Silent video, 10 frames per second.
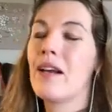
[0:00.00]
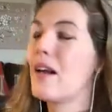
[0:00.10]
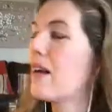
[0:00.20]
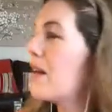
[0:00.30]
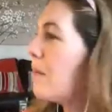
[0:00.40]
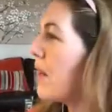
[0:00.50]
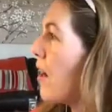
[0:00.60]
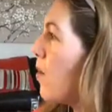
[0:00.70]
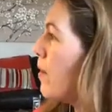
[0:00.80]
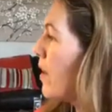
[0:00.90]
And I
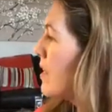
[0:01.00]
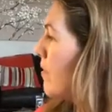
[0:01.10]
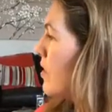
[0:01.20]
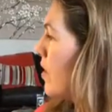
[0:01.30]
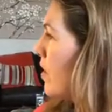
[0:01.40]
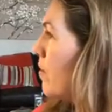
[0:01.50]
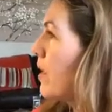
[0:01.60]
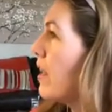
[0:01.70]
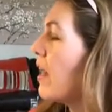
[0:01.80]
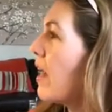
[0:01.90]
hope you guys have too.
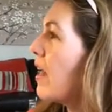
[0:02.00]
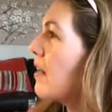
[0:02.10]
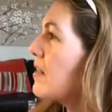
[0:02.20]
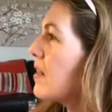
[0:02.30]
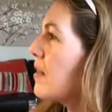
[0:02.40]
And